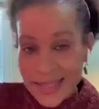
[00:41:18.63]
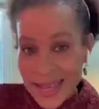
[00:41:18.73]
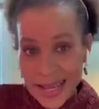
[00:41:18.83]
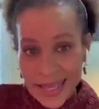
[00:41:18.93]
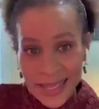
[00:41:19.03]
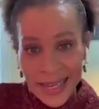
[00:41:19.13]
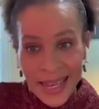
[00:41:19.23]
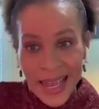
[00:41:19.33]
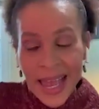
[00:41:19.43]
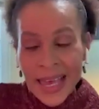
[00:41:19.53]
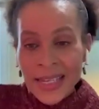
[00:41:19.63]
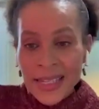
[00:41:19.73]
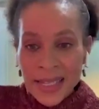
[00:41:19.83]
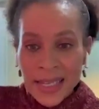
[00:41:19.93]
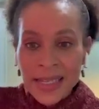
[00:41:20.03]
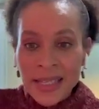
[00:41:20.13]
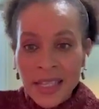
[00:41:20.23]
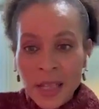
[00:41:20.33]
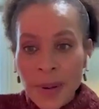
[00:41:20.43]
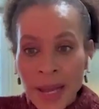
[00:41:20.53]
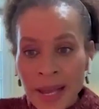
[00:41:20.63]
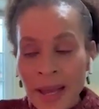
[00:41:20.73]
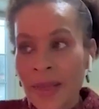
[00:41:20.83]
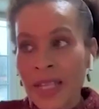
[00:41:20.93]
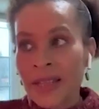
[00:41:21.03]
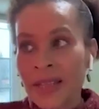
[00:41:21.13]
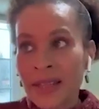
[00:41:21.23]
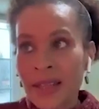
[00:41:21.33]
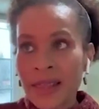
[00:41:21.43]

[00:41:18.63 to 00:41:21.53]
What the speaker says: exactly. And it's these little I mean,